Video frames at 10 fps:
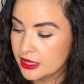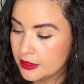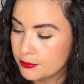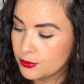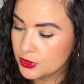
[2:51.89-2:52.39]

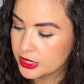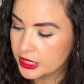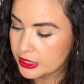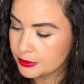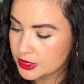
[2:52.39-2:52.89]
The bullet
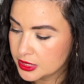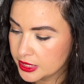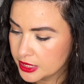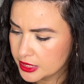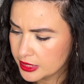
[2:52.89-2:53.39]

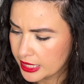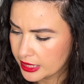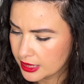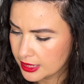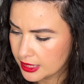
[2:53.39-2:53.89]
lipstick, I
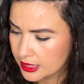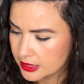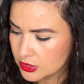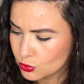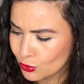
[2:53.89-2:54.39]

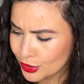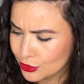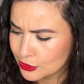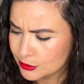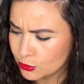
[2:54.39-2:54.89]
think this one
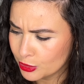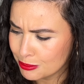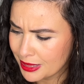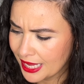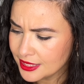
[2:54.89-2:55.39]
looks more
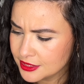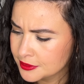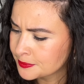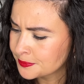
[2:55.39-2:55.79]
matte.